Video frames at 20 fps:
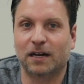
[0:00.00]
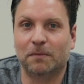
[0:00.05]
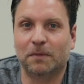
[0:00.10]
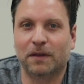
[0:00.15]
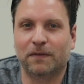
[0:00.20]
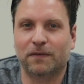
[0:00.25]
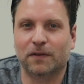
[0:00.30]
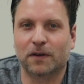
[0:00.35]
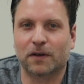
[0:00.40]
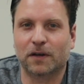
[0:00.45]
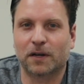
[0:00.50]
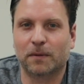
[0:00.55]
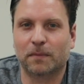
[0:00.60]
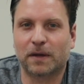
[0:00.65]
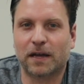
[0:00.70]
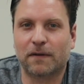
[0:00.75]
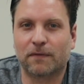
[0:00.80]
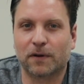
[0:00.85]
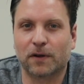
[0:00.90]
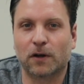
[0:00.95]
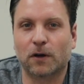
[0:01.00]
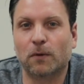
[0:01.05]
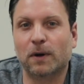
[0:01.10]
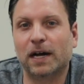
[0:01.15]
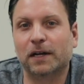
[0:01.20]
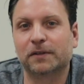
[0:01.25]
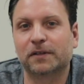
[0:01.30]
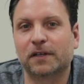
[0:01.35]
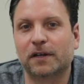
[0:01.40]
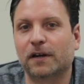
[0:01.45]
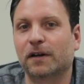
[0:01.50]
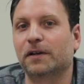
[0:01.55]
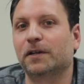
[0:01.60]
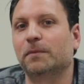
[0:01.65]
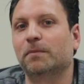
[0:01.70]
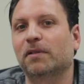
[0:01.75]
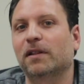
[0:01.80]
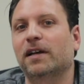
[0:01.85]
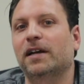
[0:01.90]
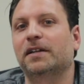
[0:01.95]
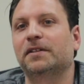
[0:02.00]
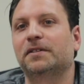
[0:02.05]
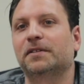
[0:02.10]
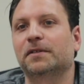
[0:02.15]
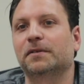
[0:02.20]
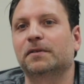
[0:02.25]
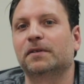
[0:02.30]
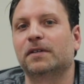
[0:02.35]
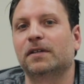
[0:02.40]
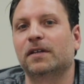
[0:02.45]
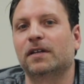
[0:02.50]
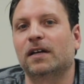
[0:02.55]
if you're going to ever go out there and you plan to,